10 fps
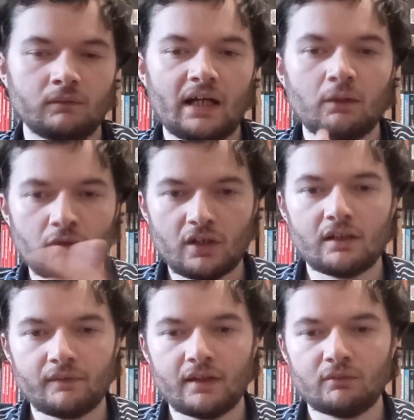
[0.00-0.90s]
Outside
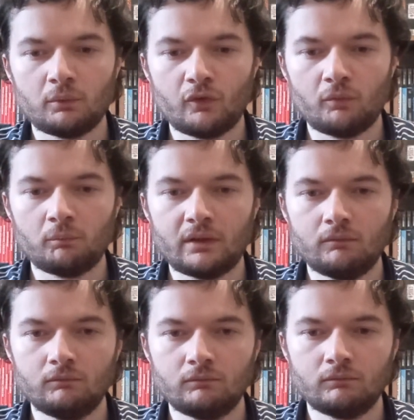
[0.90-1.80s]
of that, if I want
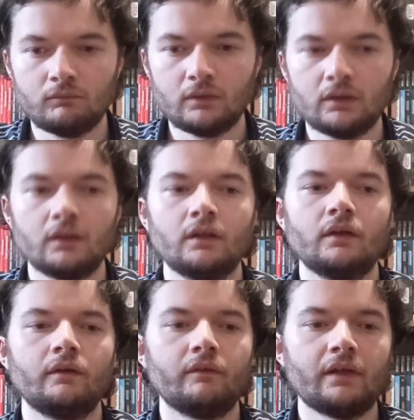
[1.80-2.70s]
something,
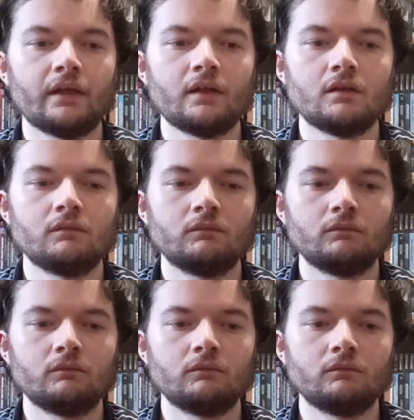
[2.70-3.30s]
then